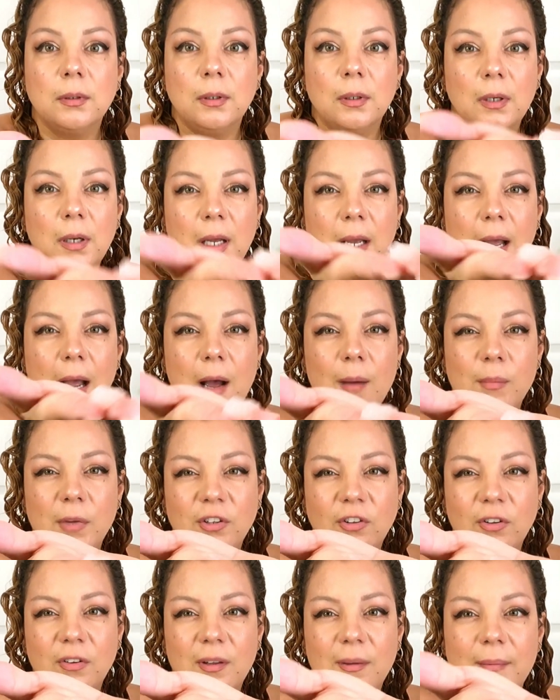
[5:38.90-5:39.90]
Look at how
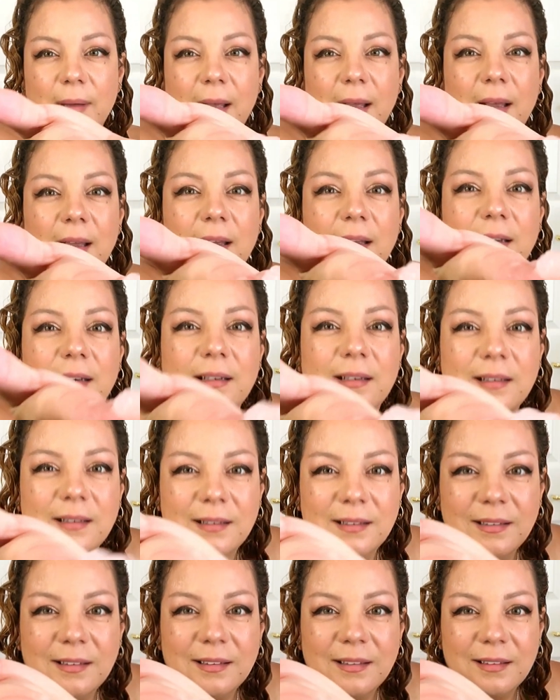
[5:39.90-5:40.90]
much is in my hand.
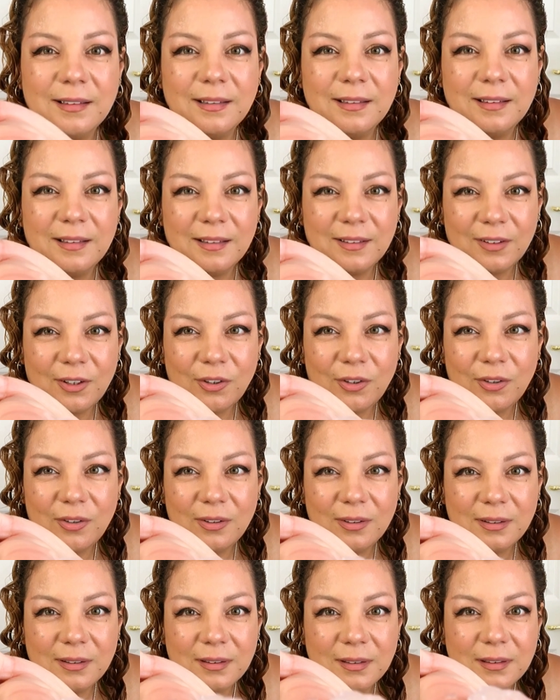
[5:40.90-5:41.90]
So you
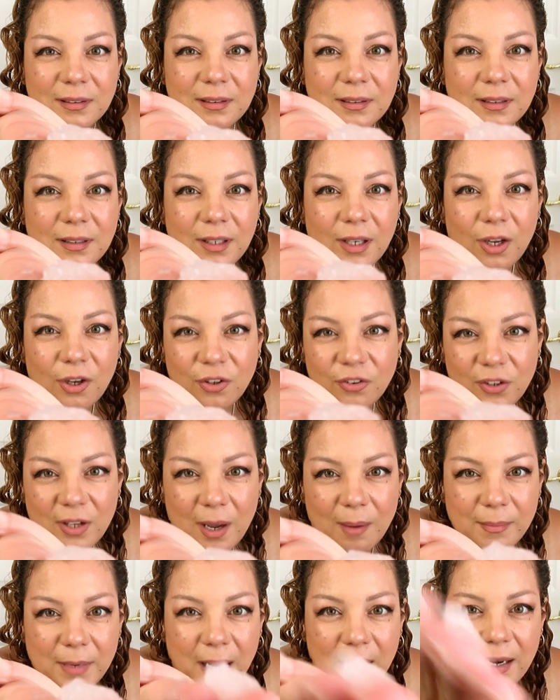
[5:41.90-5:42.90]
see
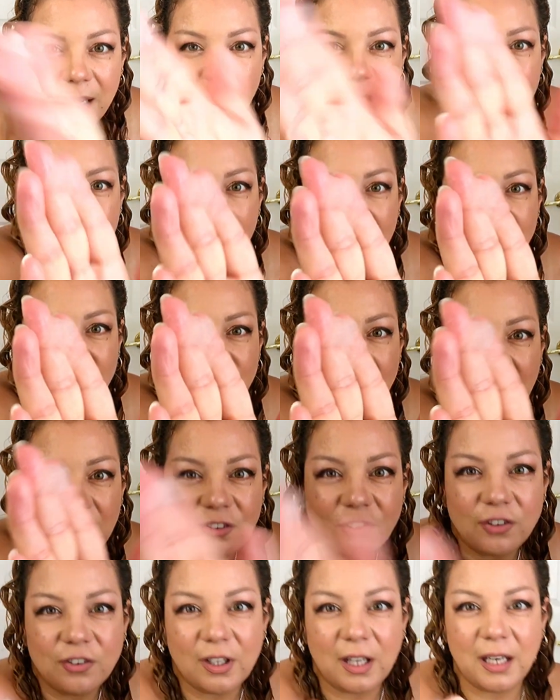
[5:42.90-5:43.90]
I'm not lying. I just add
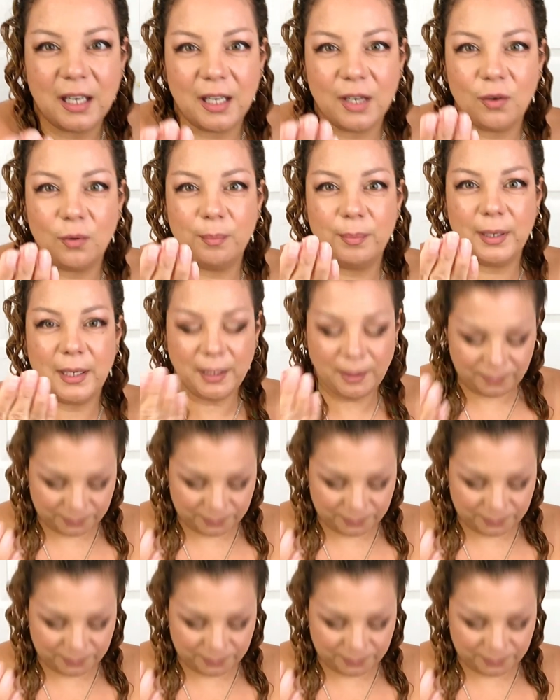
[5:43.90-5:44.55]
just a little bit.